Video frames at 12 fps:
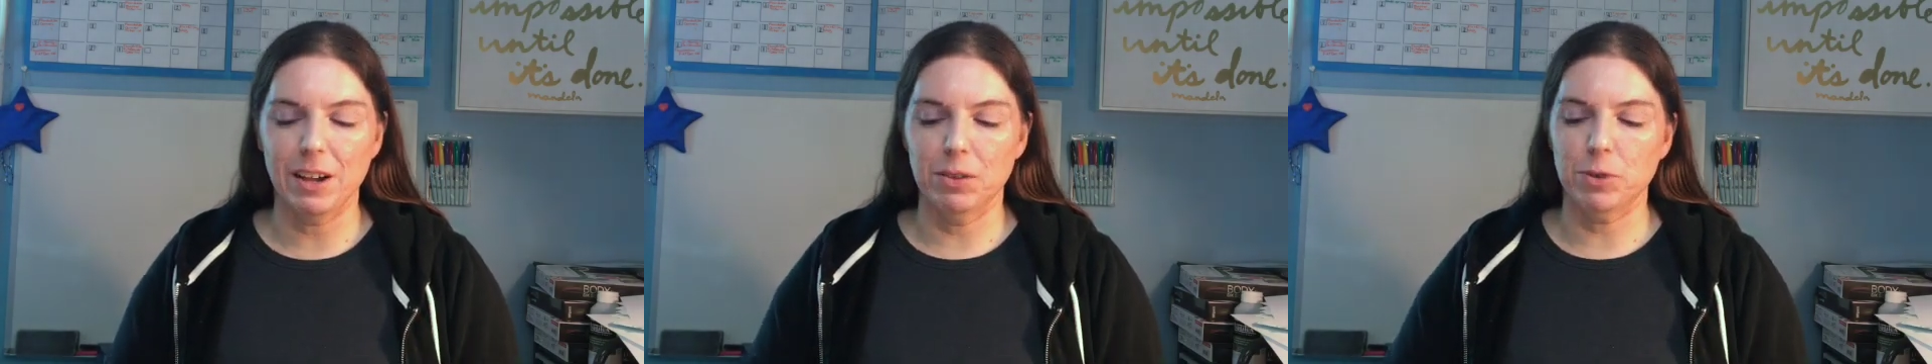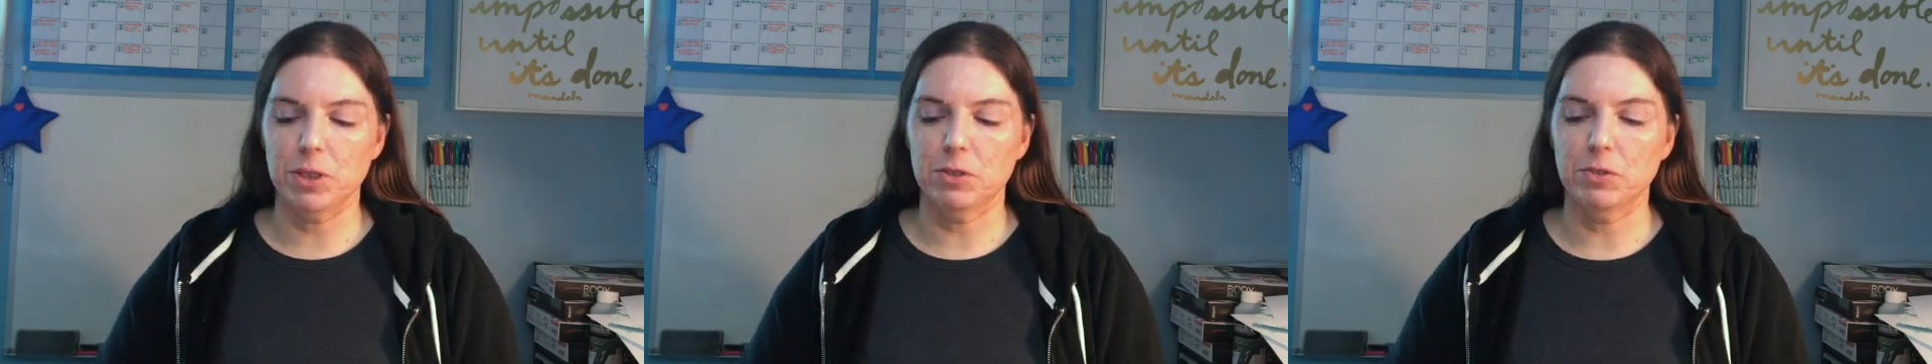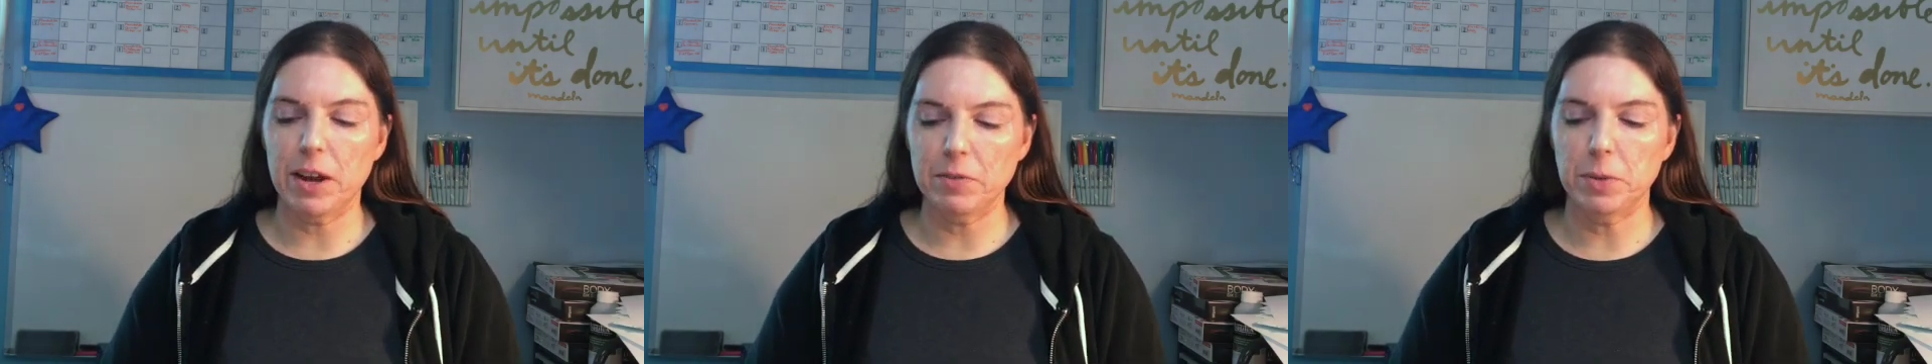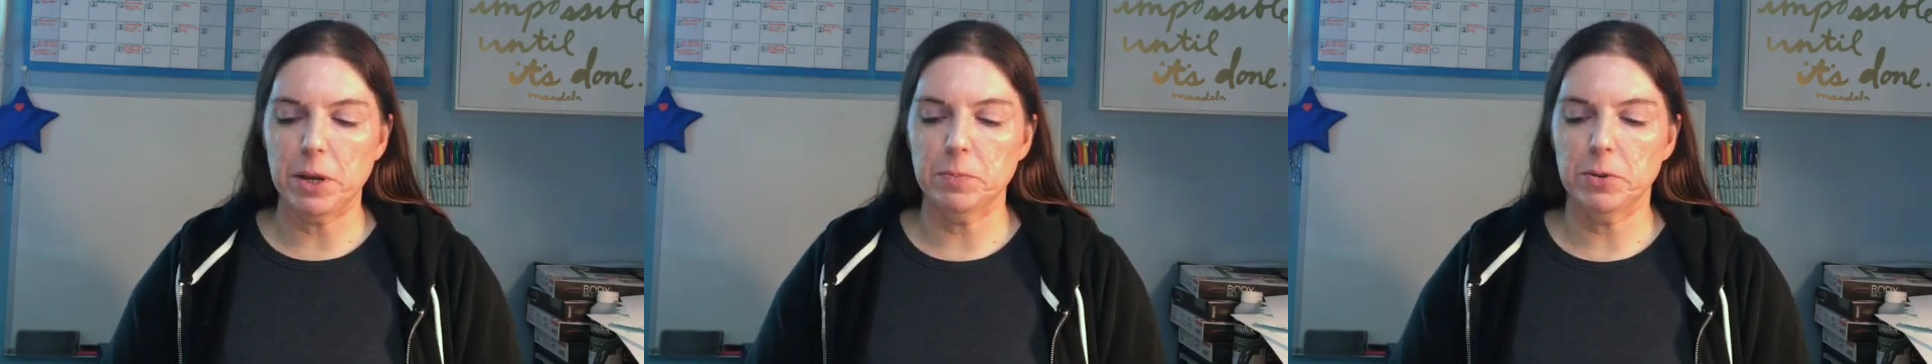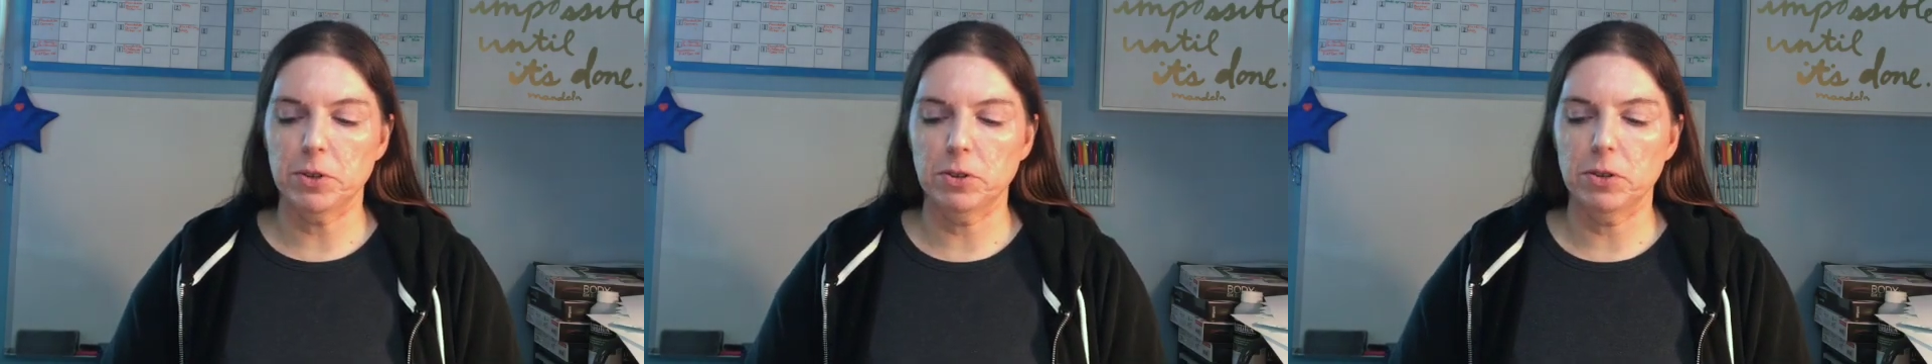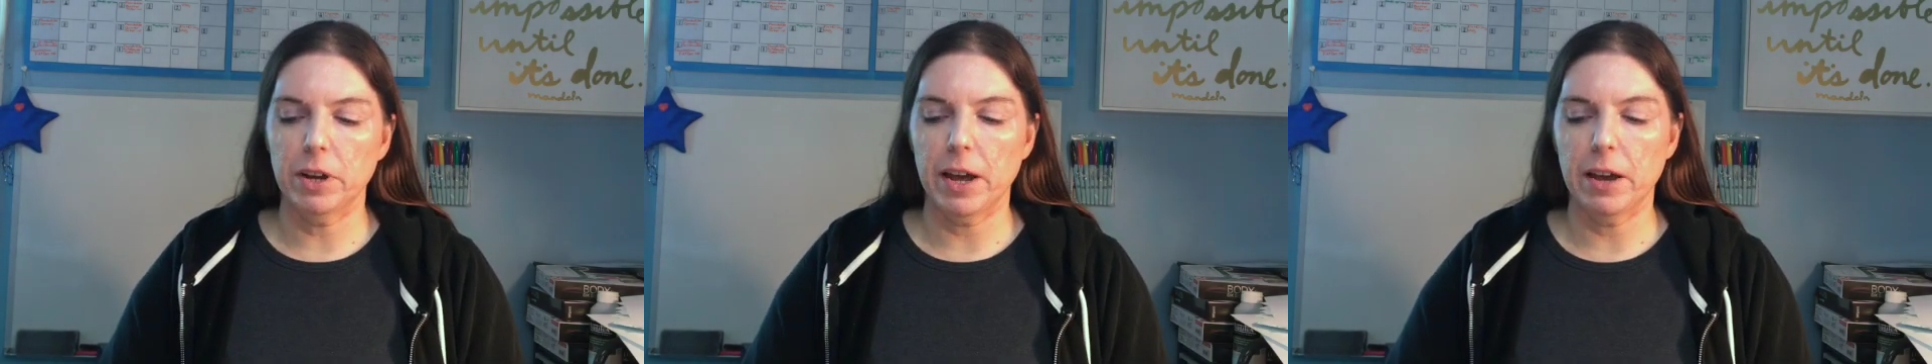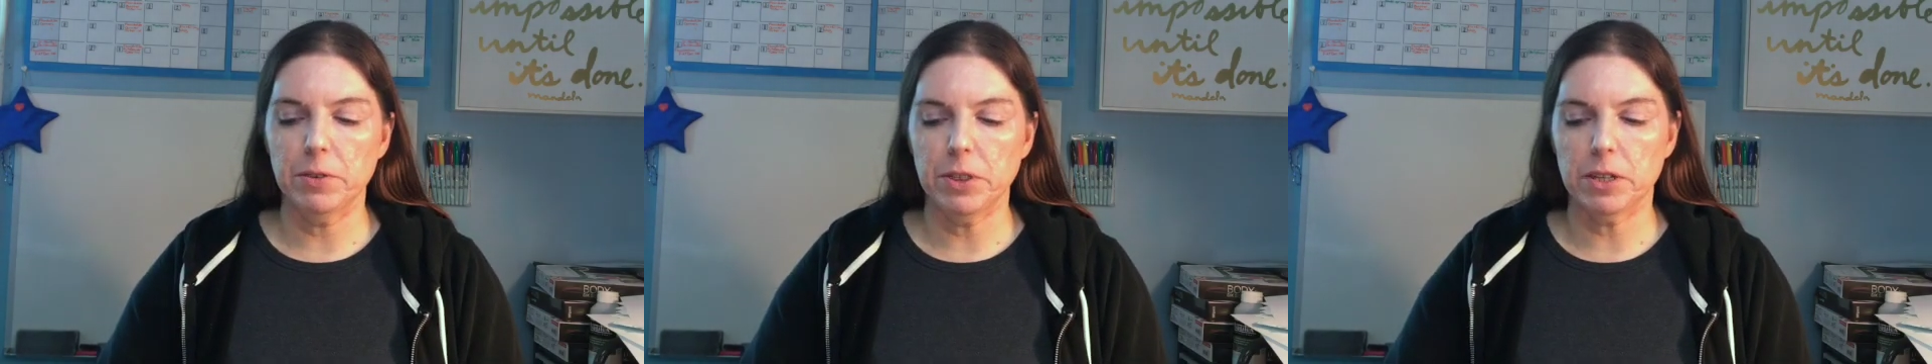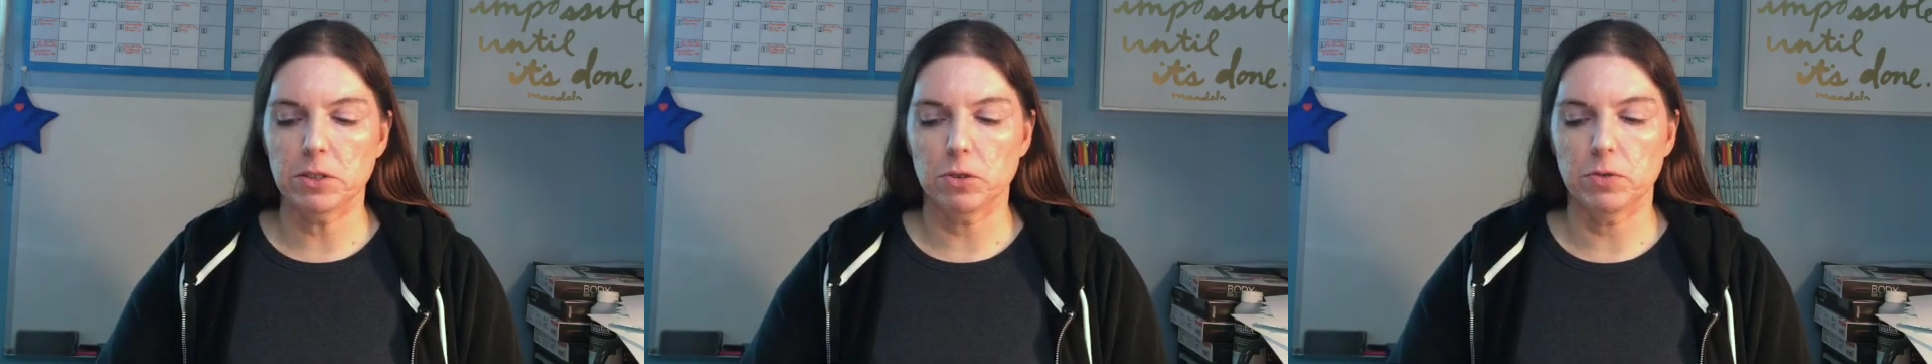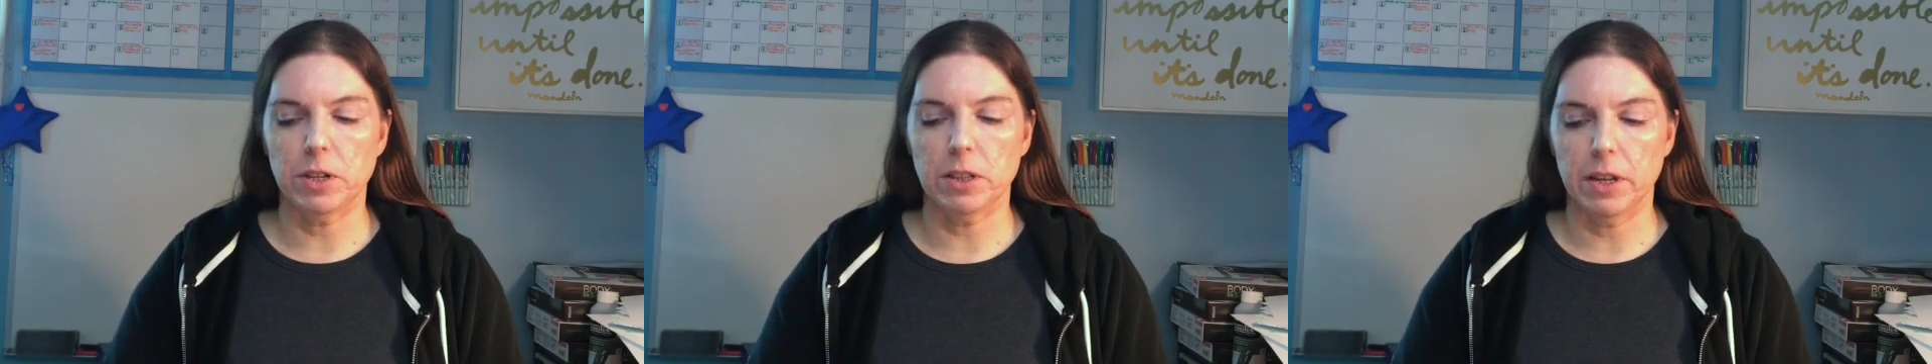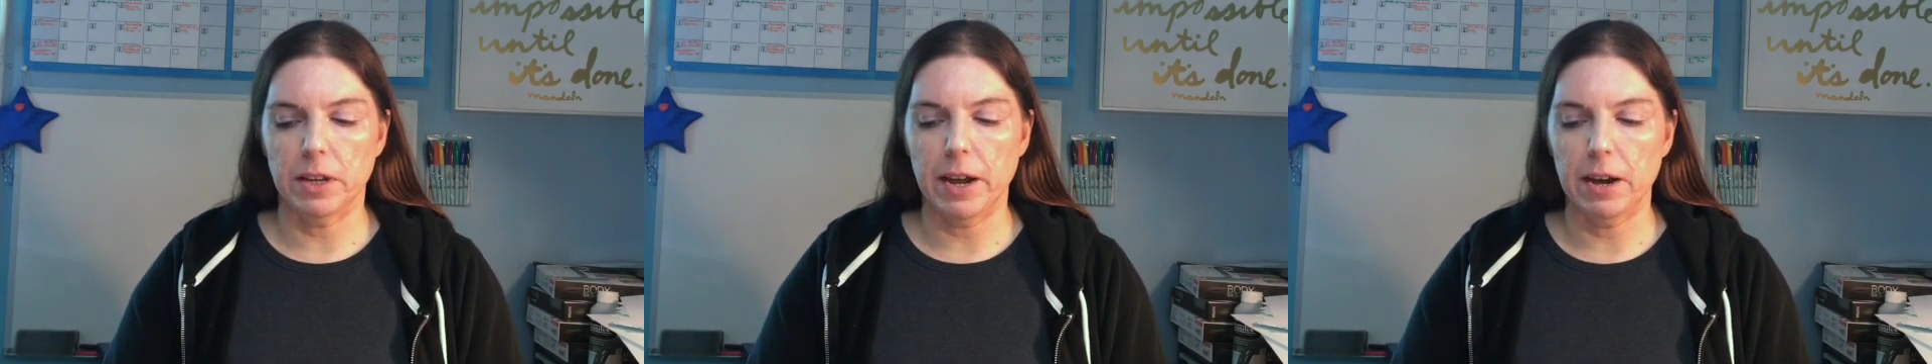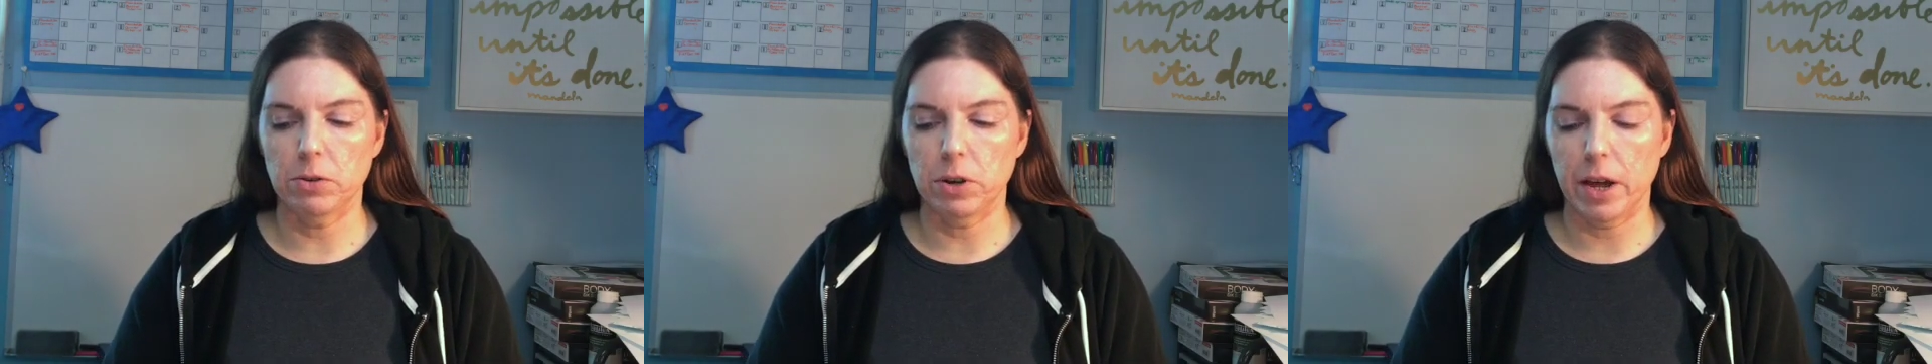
with the graph paper, everything's already laid out,